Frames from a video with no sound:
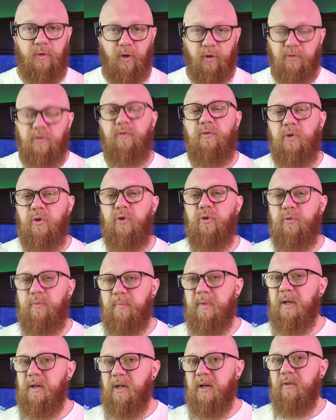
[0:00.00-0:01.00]
those of you
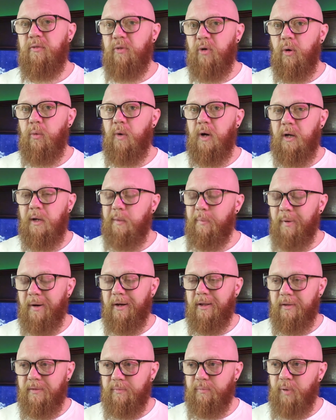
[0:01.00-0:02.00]
who've been here for a while,
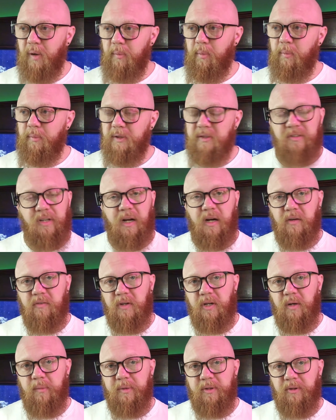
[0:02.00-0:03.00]
you're probably tired of
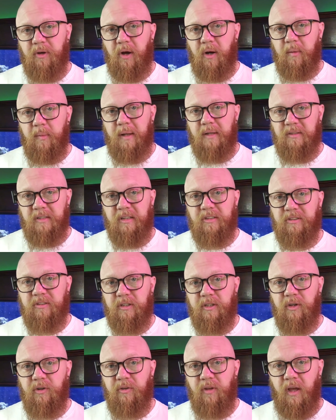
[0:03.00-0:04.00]
hearing me talk about
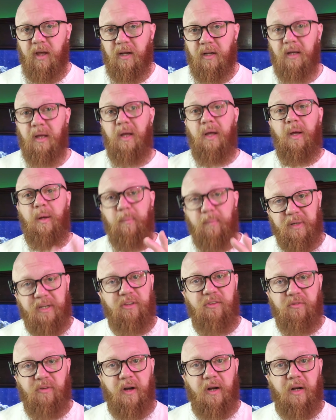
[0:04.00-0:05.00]
testing your tank, but
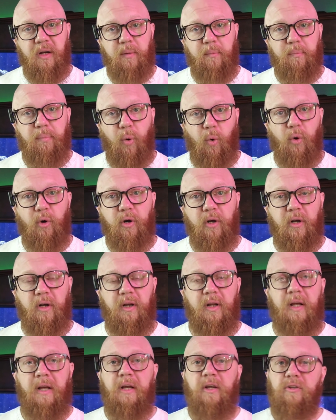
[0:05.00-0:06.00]
it's very
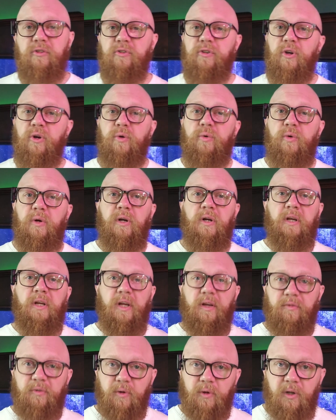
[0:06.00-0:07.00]
important. So
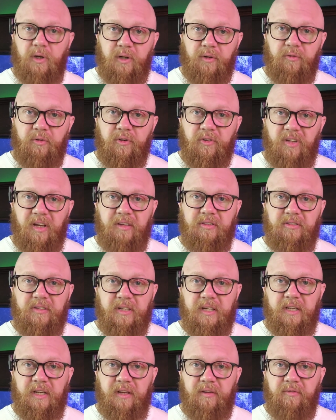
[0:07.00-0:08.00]
if you're looking for
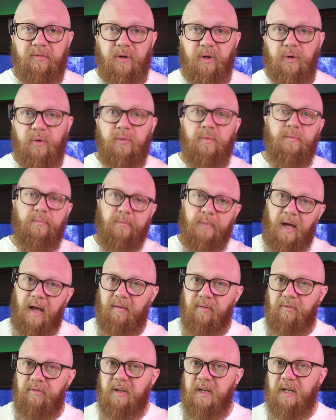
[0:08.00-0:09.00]
testing info, I
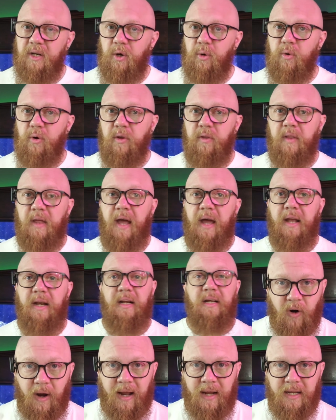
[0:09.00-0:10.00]
have a video on that.
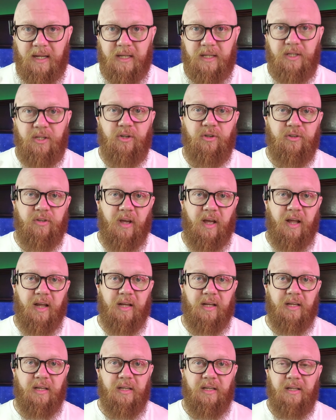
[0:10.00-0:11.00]
Tracking your
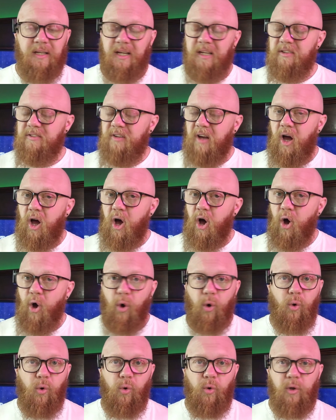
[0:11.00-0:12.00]
tank is a
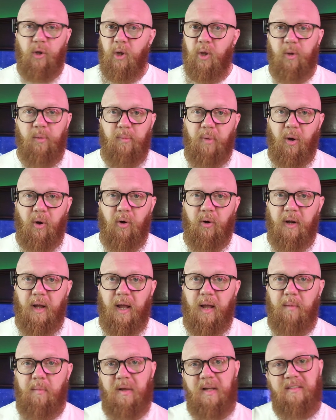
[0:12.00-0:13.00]
whole other ball
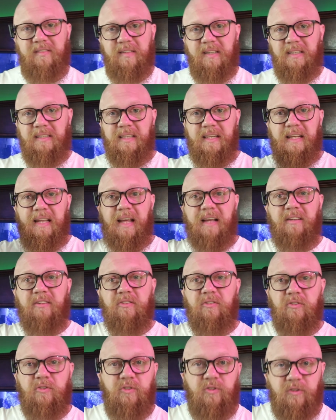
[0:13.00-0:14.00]
game. It's like the
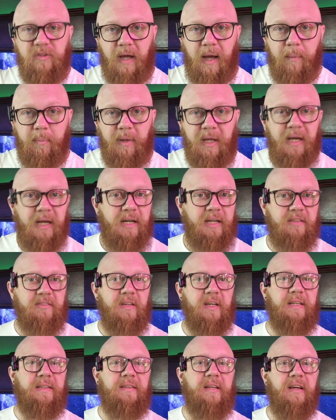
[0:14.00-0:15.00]
next step. It's
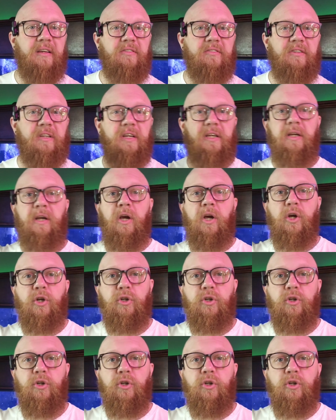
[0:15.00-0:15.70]
like testing